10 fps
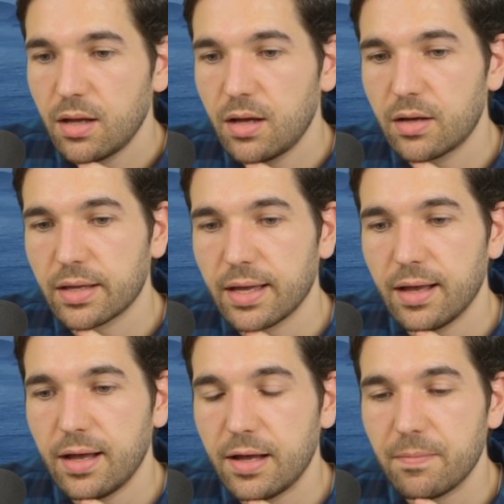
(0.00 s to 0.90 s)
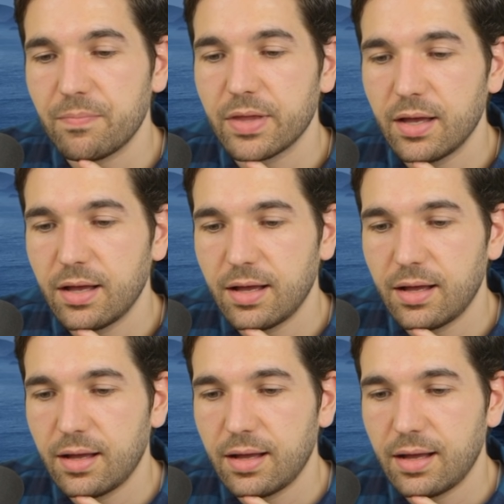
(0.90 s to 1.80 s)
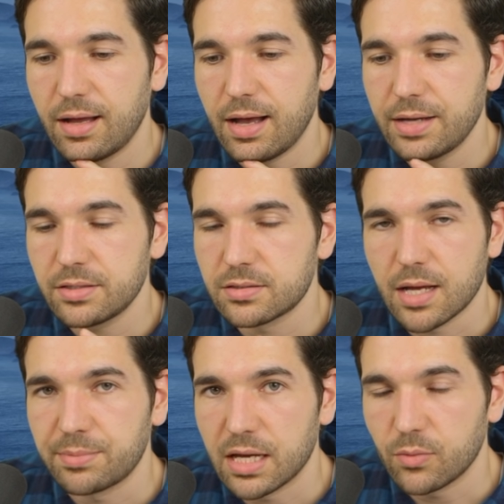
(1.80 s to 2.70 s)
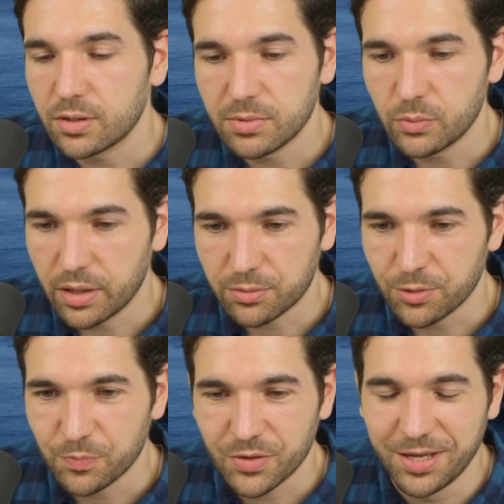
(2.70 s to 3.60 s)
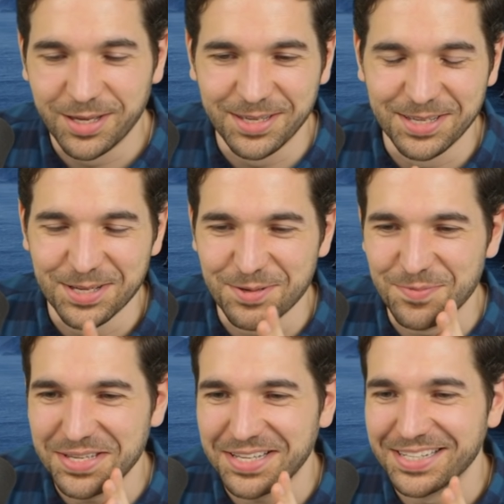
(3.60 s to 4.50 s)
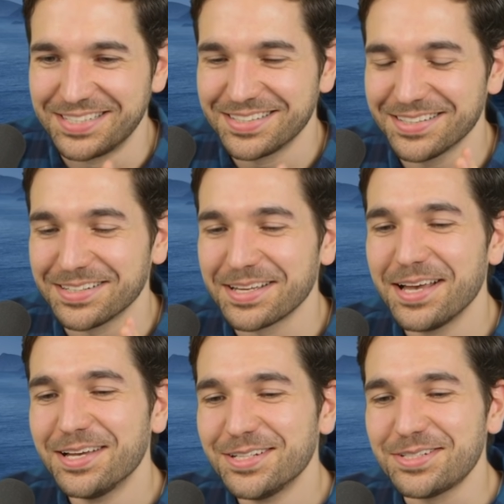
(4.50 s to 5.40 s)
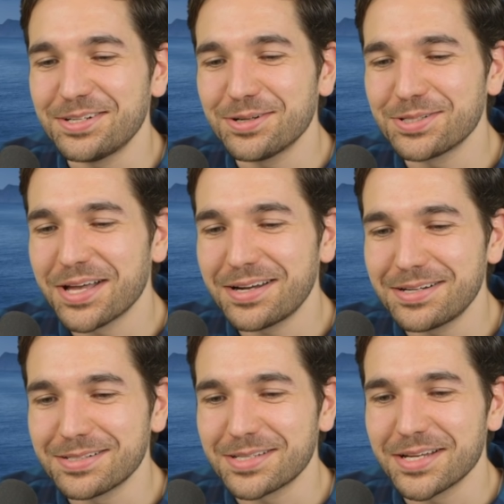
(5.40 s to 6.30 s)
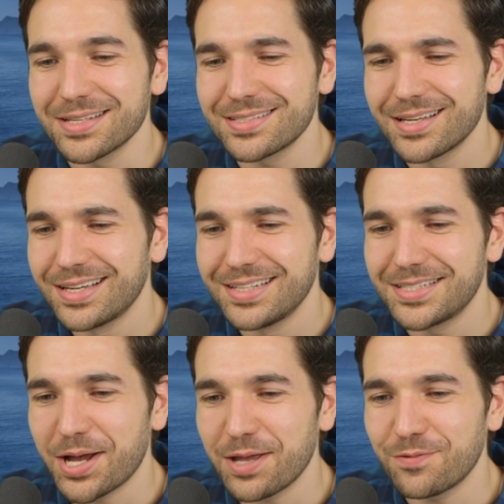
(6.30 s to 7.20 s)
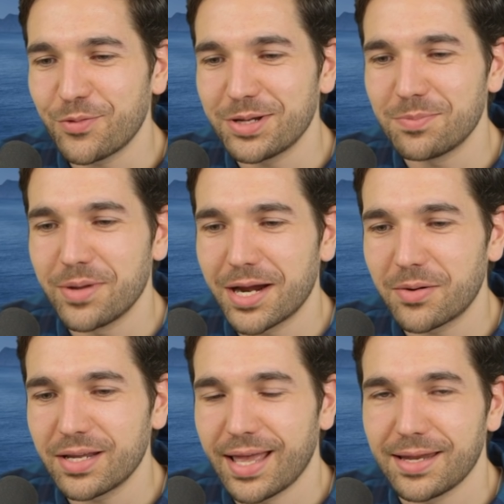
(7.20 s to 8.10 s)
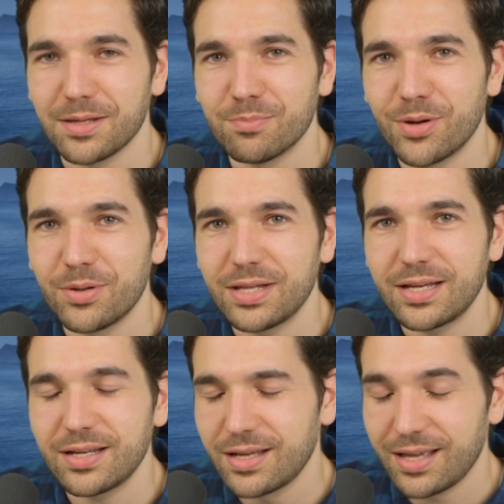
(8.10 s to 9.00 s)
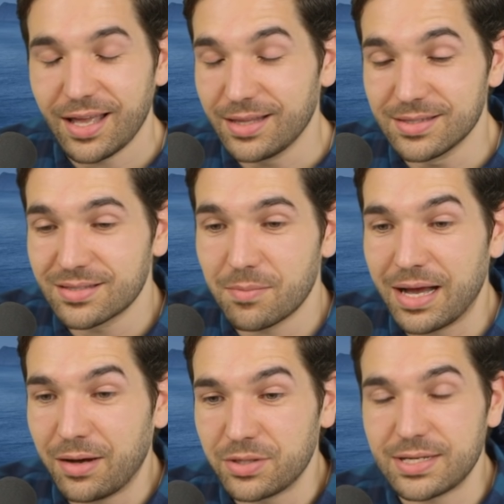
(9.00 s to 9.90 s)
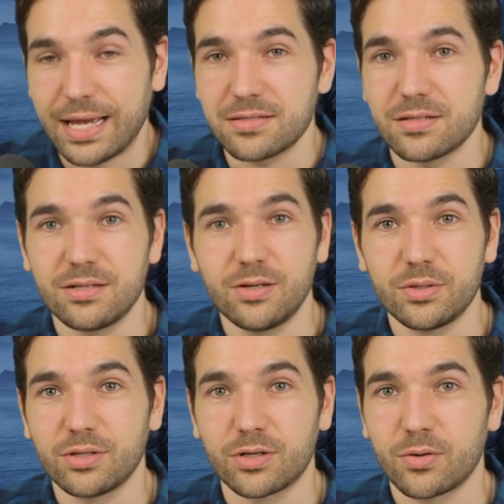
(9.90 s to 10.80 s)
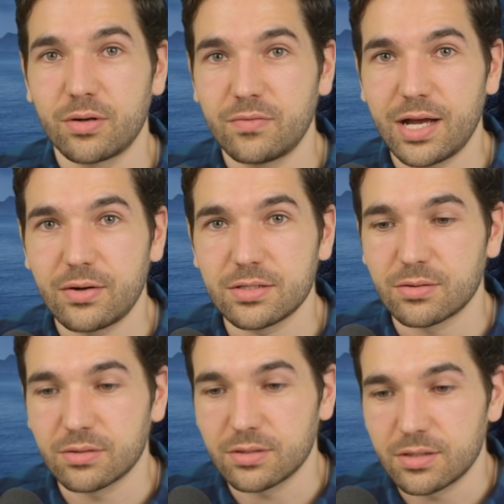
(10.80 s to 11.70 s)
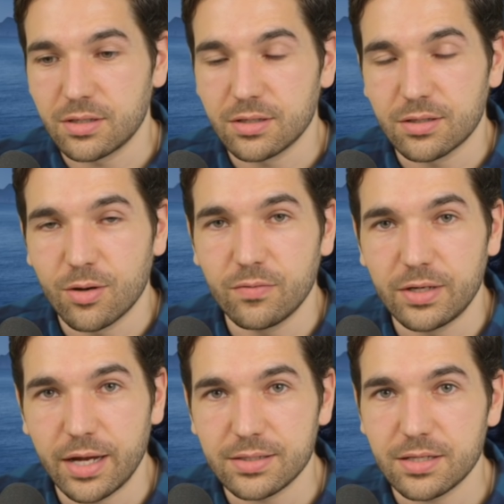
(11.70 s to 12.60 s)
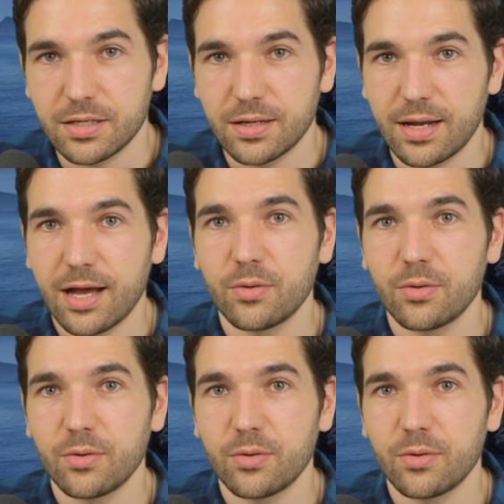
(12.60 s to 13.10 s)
Okay. I just stopped that one midway through. Because, look, she goes on to discuss Typhoid Mary and Ebola, and somehow this has to do with the coronavirus or COVID-19 and